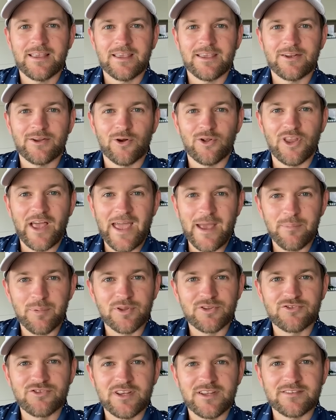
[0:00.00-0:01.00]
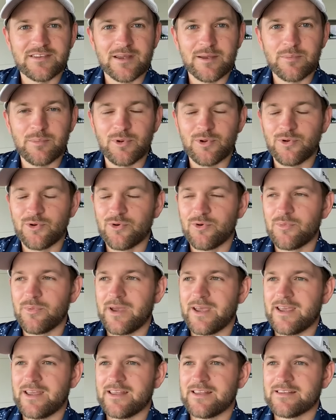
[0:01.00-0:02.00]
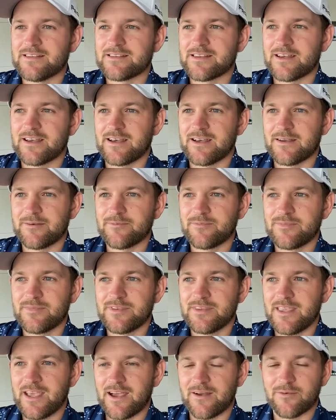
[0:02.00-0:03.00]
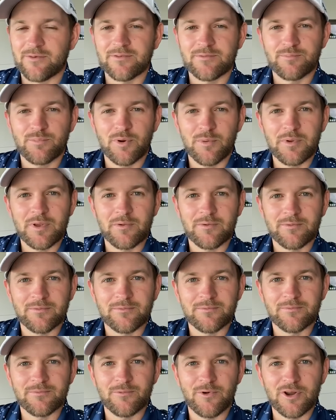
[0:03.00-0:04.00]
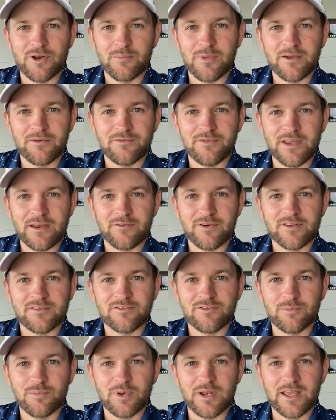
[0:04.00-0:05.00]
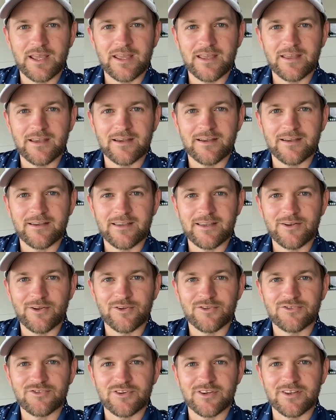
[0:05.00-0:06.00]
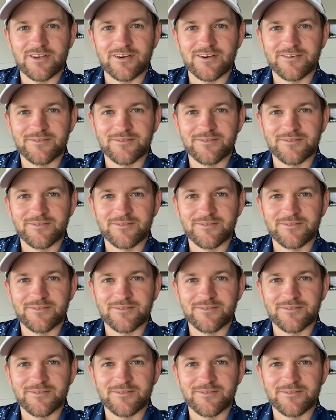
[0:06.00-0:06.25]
you know, all the apple trees are in bloom. And um, yeah, probably one of my favorites to play uh, in Austria here.